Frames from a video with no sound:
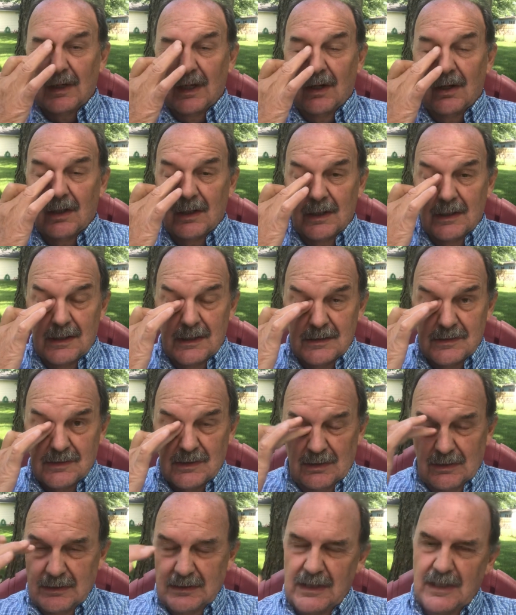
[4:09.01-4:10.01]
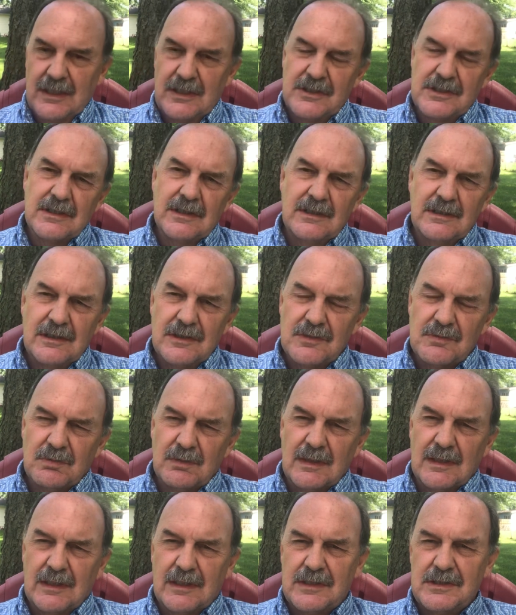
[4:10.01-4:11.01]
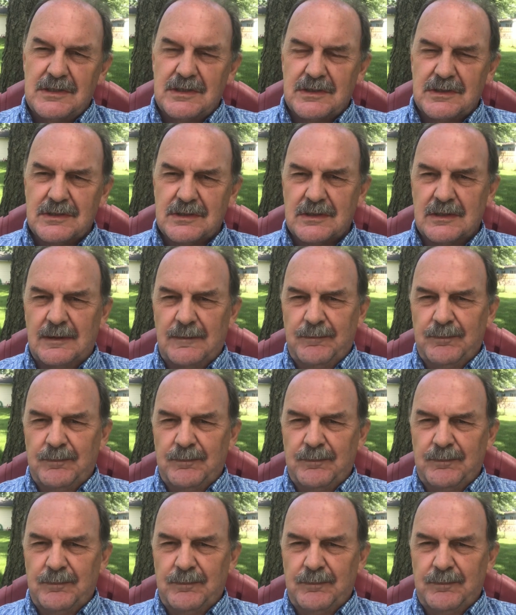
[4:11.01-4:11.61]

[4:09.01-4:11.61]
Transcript: uh, exaltation, this religious